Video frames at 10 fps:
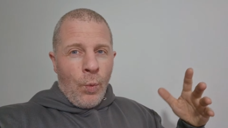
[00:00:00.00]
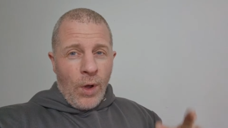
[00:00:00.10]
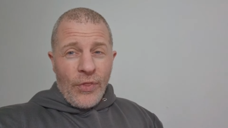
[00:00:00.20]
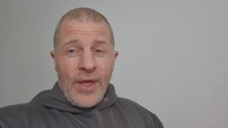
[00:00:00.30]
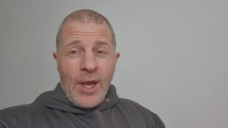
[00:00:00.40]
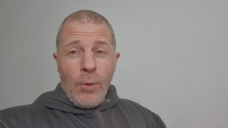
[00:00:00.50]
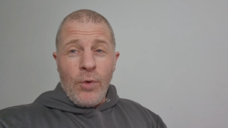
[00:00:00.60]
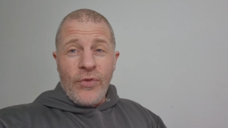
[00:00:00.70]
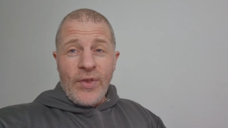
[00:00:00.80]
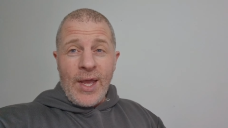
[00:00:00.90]
One thing I
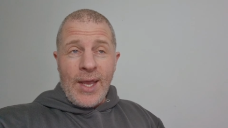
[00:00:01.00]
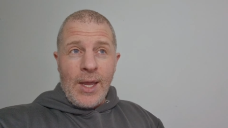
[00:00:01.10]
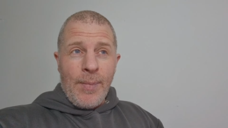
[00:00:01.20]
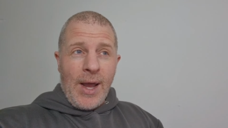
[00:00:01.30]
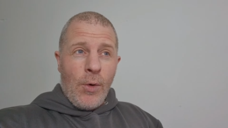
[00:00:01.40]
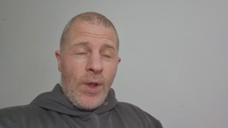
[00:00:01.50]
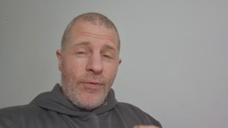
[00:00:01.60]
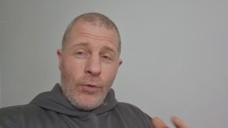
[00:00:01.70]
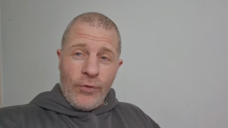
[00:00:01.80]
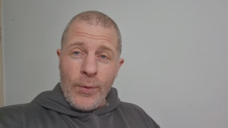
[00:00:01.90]
would say about
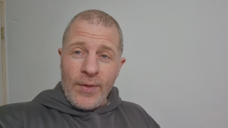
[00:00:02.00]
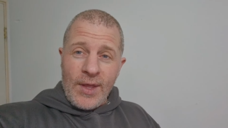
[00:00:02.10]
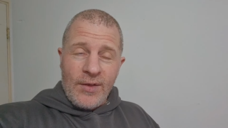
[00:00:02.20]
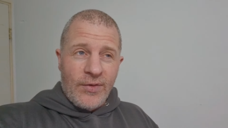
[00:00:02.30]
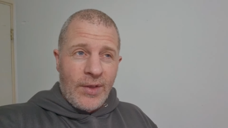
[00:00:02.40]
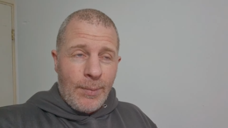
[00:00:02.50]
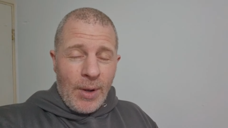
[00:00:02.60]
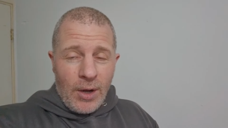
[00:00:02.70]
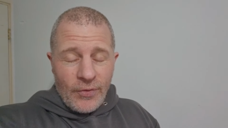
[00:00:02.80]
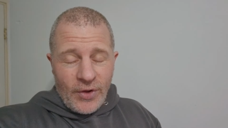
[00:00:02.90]
if you're doing this
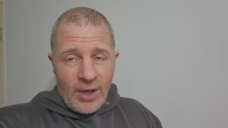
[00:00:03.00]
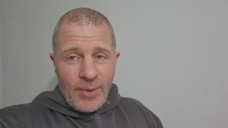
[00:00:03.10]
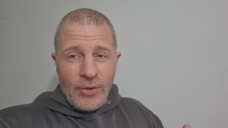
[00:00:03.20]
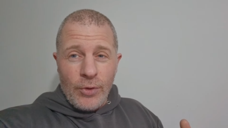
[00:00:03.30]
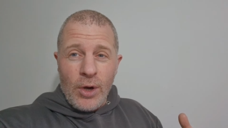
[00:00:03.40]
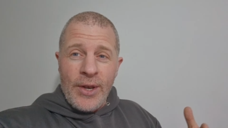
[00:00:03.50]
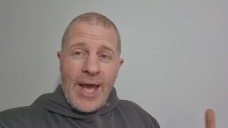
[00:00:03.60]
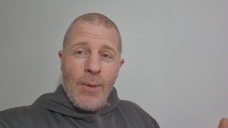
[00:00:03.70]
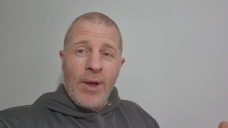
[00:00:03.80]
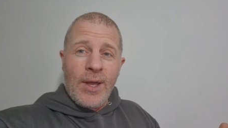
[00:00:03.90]
part-time and you've got an
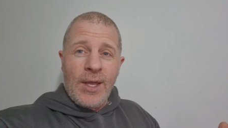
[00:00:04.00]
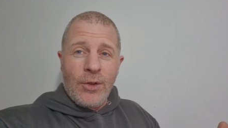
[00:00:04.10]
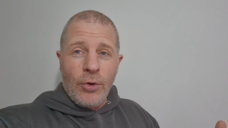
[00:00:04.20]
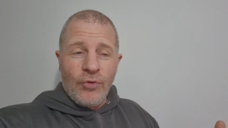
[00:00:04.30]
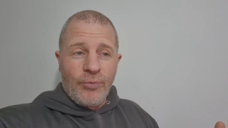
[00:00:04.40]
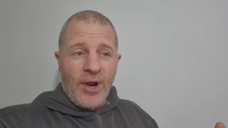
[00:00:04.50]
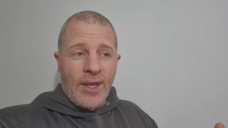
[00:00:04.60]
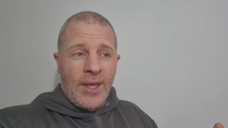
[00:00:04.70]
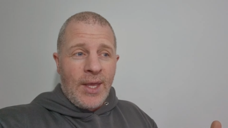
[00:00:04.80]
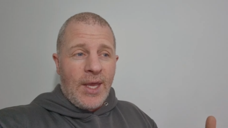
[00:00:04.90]
hour in your lunch
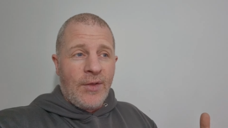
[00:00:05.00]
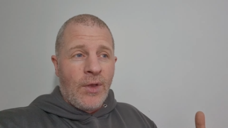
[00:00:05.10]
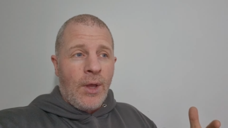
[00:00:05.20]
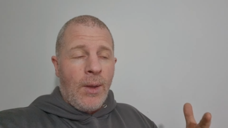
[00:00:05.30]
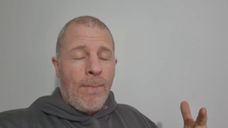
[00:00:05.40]
break is